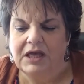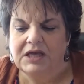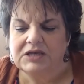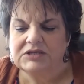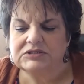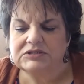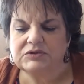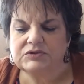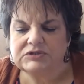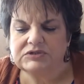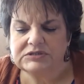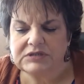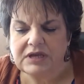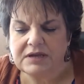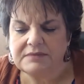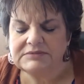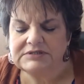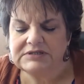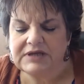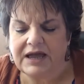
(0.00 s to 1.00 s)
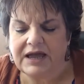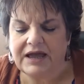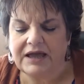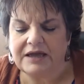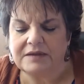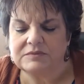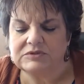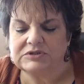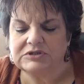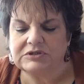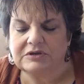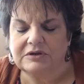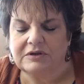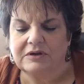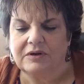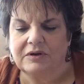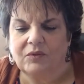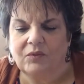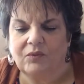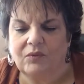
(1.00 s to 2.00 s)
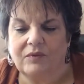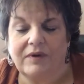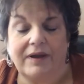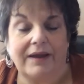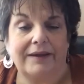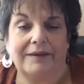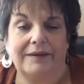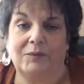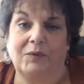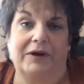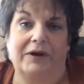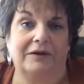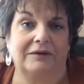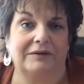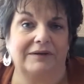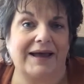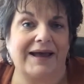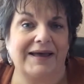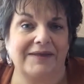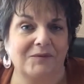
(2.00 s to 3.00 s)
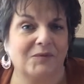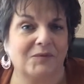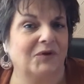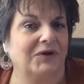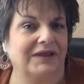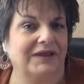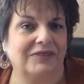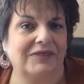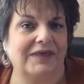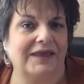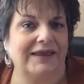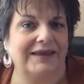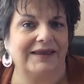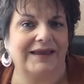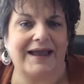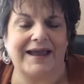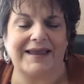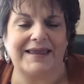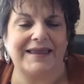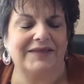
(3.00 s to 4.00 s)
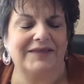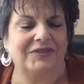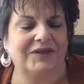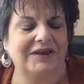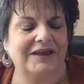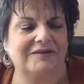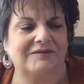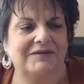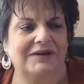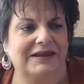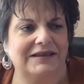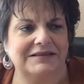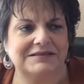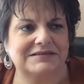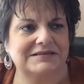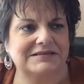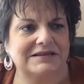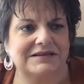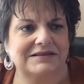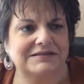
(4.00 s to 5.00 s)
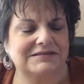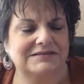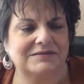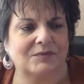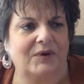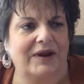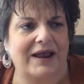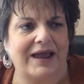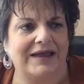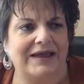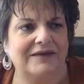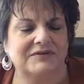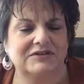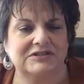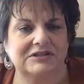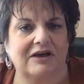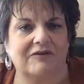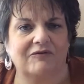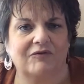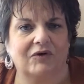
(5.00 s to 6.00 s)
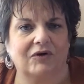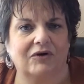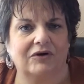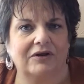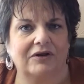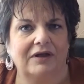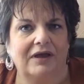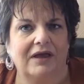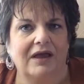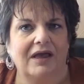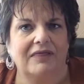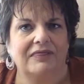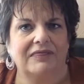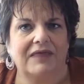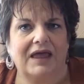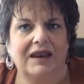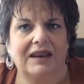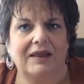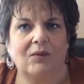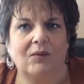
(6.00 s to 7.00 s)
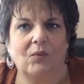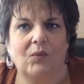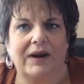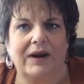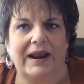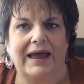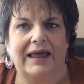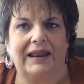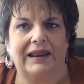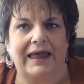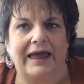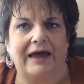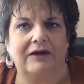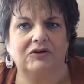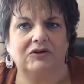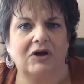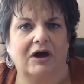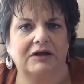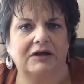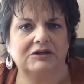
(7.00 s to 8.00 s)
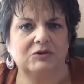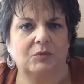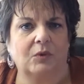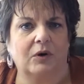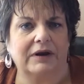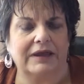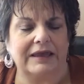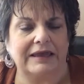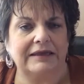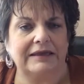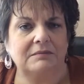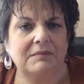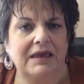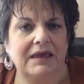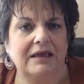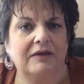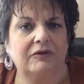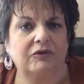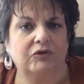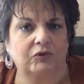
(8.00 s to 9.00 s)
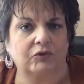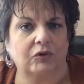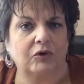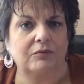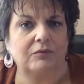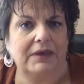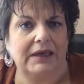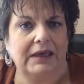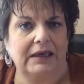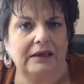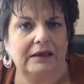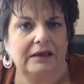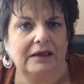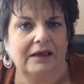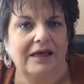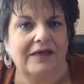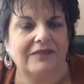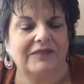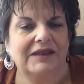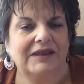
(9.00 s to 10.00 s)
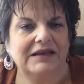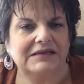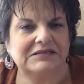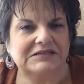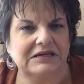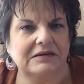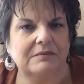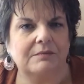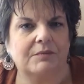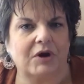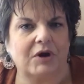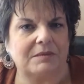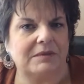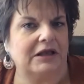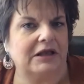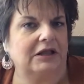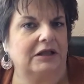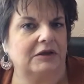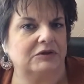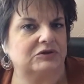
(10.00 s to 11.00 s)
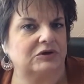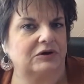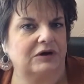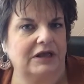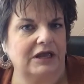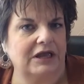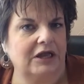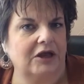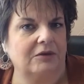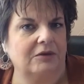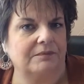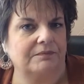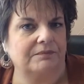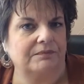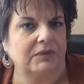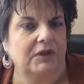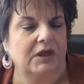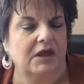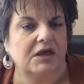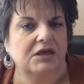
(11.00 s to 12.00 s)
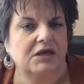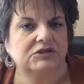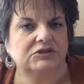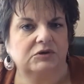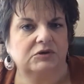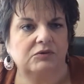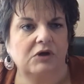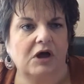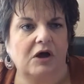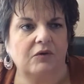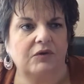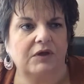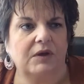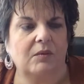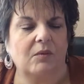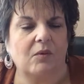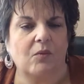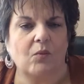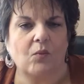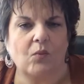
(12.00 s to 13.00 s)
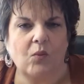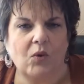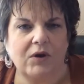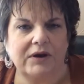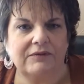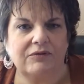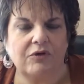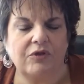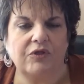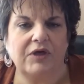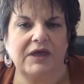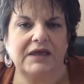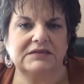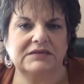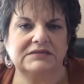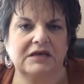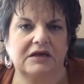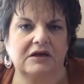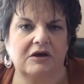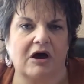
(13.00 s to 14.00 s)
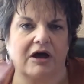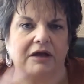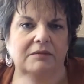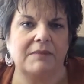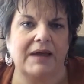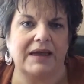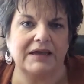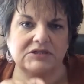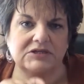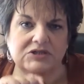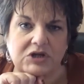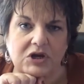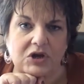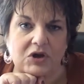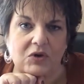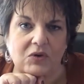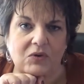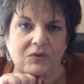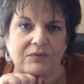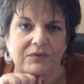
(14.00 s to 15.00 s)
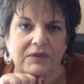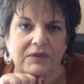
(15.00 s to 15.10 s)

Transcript: So sometimes, well, I can't think of an instance when I have suffered that when I allowed God to work in me and through me, that it didn't bring me closer to him. So know that one of the things that God makes new